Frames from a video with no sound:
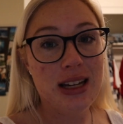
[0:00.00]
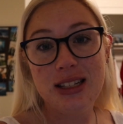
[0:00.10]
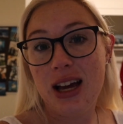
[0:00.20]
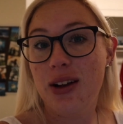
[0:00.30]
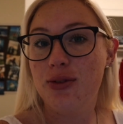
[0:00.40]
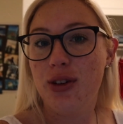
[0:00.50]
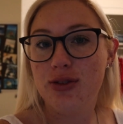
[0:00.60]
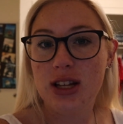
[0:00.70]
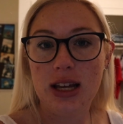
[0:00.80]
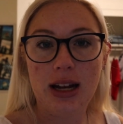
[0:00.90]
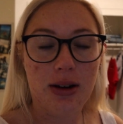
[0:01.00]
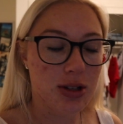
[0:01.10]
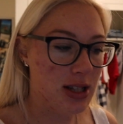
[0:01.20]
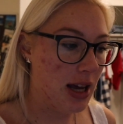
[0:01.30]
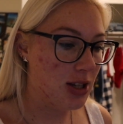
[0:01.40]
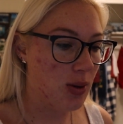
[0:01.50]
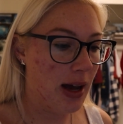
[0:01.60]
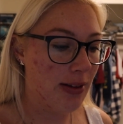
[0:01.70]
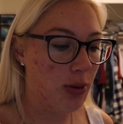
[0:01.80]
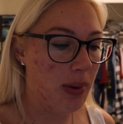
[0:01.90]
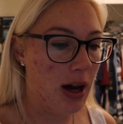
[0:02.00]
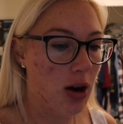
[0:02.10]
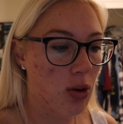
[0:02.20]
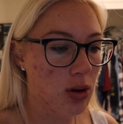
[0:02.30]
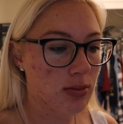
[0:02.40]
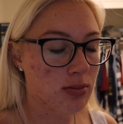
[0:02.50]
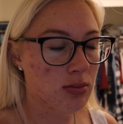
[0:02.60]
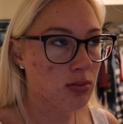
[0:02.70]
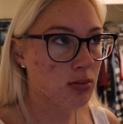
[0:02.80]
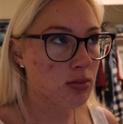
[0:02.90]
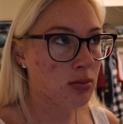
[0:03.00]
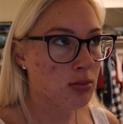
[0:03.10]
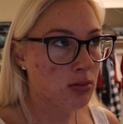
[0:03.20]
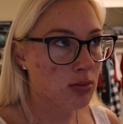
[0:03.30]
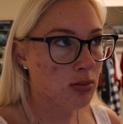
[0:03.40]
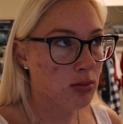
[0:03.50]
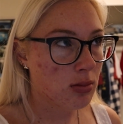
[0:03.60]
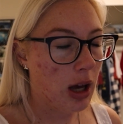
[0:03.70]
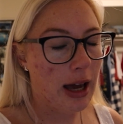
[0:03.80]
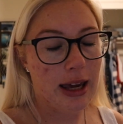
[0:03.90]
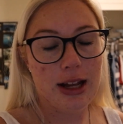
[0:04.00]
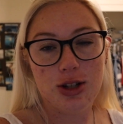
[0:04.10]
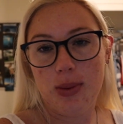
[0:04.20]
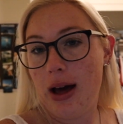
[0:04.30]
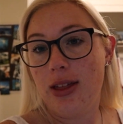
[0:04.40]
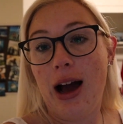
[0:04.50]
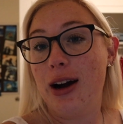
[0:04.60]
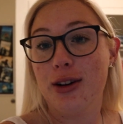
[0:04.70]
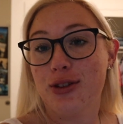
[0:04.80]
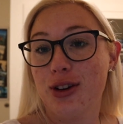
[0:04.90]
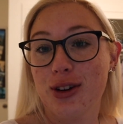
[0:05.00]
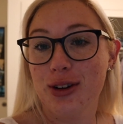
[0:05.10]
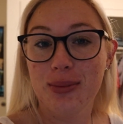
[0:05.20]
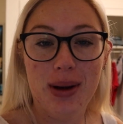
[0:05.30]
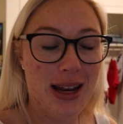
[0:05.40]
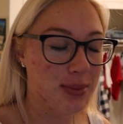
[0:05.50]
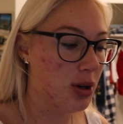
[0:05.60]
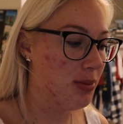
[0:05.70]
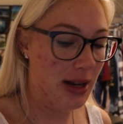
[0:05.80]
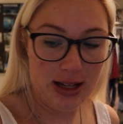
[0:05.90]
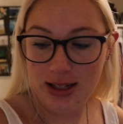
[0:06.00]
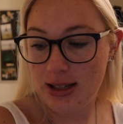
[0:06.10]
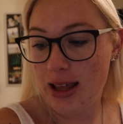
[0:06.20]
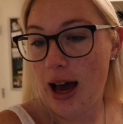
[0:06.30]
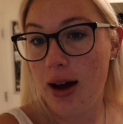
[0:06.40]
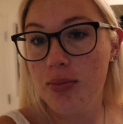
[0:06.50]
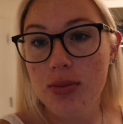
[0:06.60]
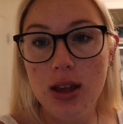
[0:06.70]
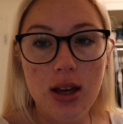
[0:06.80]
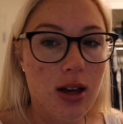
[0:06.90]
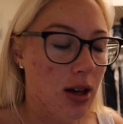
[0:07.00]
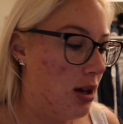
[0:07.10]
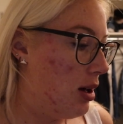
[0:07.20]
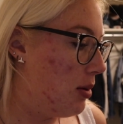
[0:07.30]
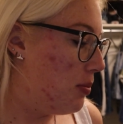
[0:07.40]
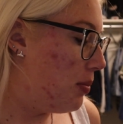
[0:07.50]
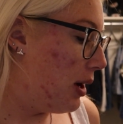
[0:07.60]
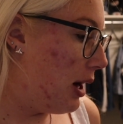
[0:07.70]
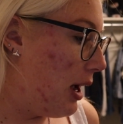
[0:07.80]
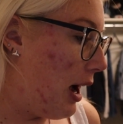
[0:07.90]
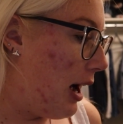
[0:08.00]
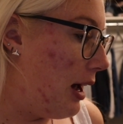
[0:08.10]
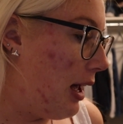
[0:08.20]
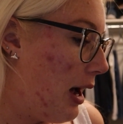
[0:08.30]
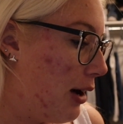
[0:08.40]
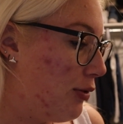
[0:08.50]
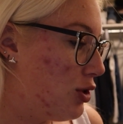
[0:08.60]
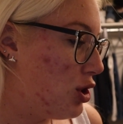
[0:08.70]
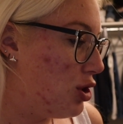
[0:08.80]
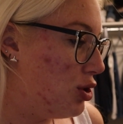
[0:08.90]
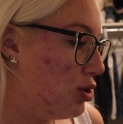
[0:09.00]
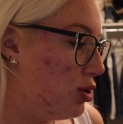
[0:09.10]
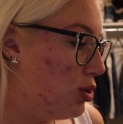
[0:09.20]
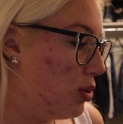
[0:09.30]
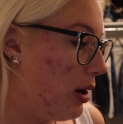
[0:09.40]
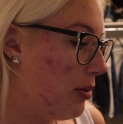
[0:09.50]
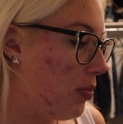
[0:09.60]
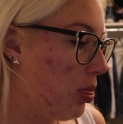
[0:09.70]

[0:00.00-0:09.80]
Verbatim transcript: ten fifteen, I would say. So I have about, I can't do math, however many more minutes is that. But I have to